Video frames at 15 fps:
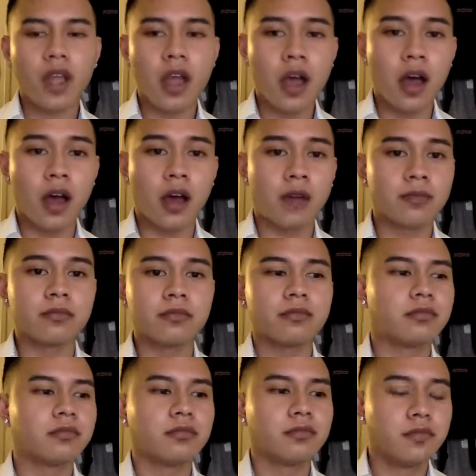um,
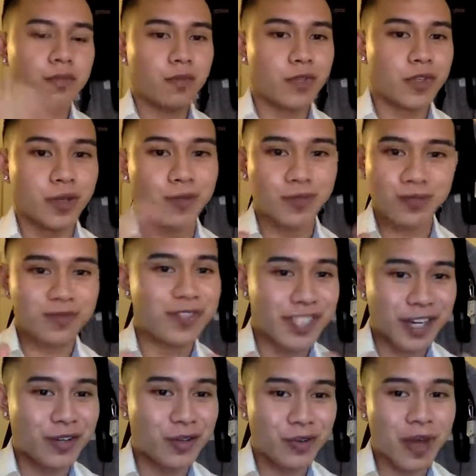the
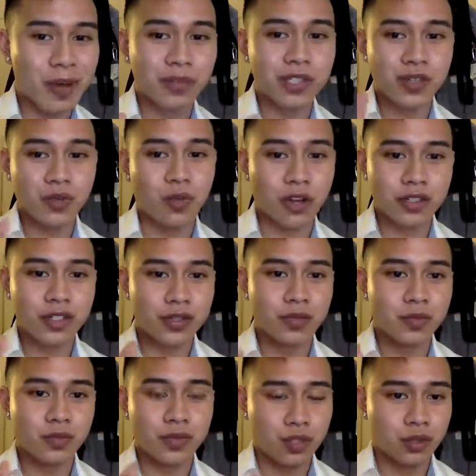general members want to
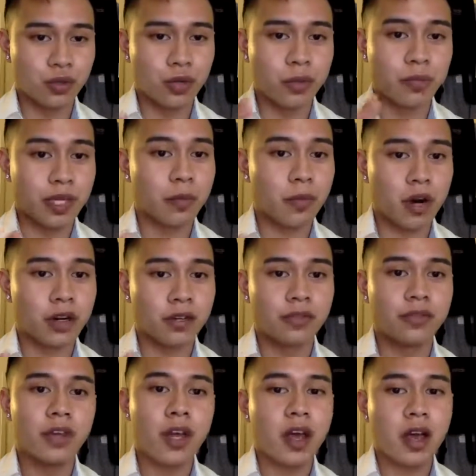do and be a part
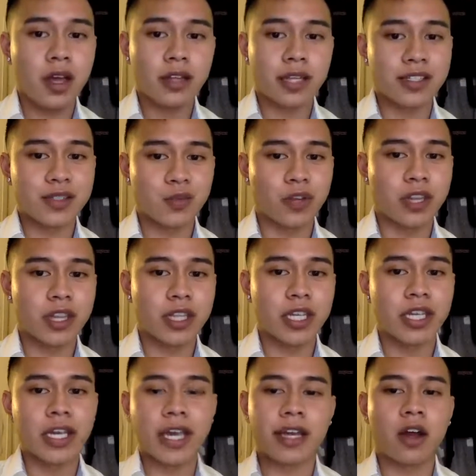of. That's one
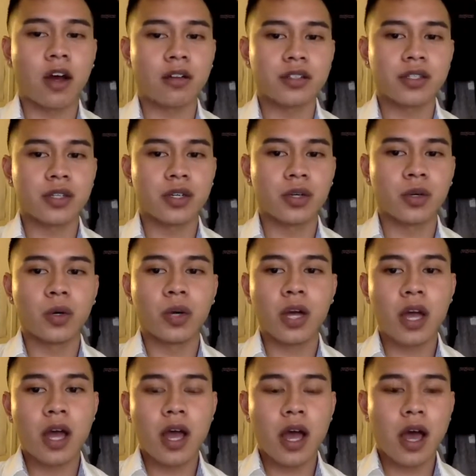thing. And also
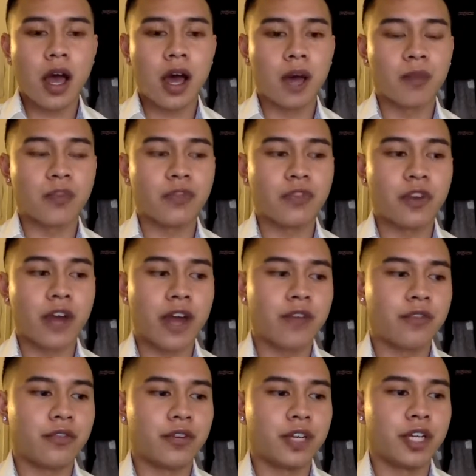
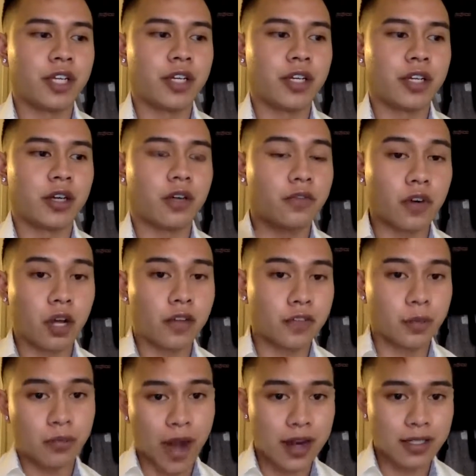for all of the
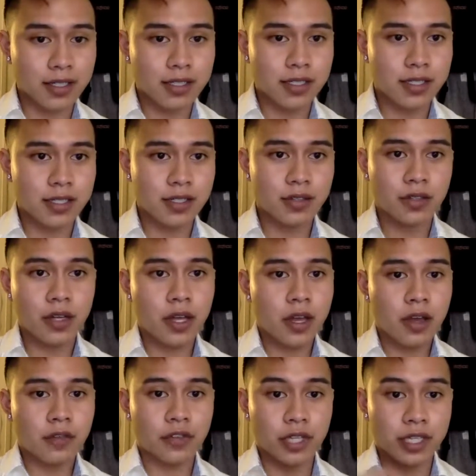practices
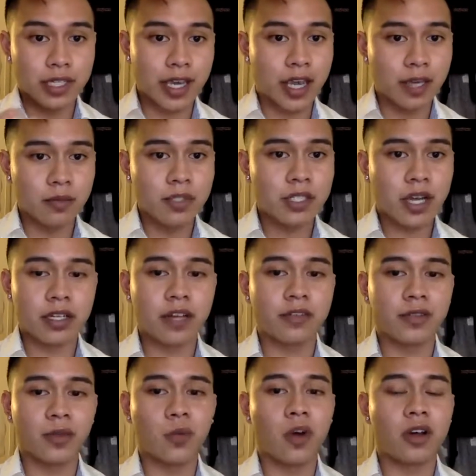for the games, I
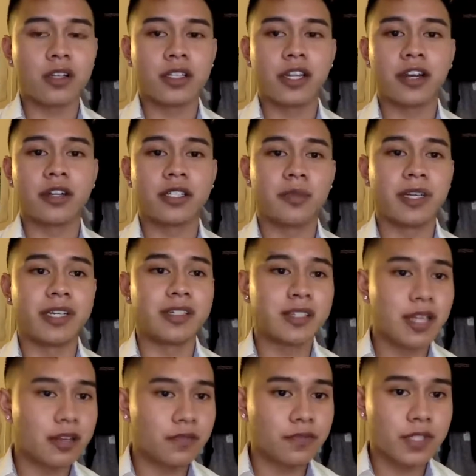definitely want there to be
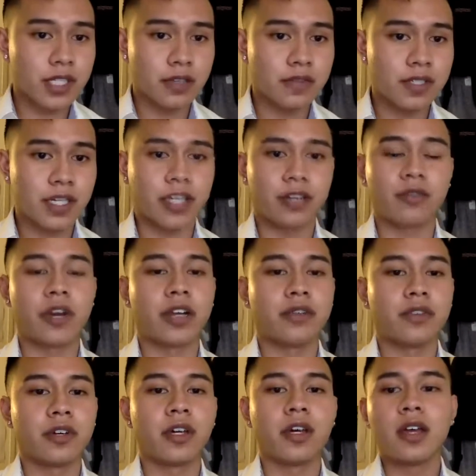incentives like
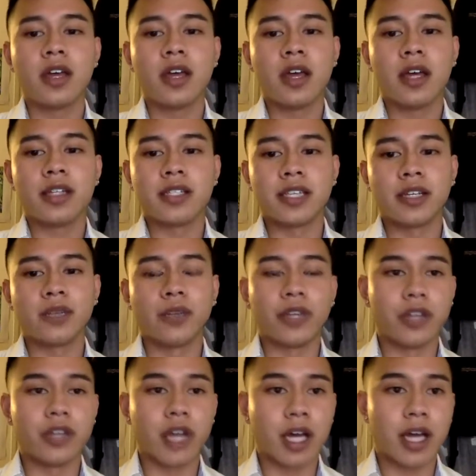Rankfa did
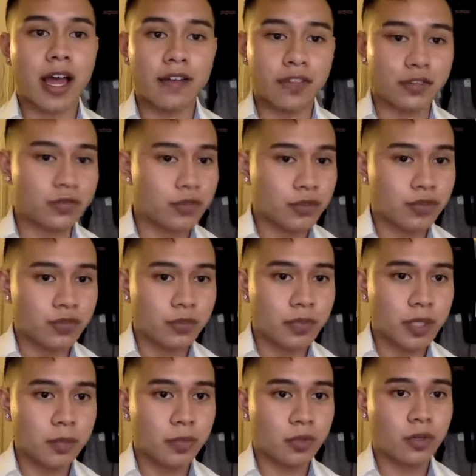with having food for
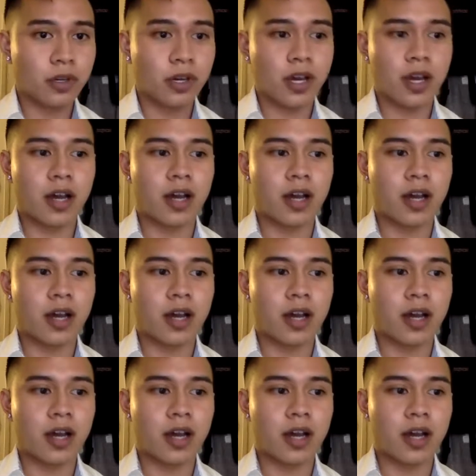people.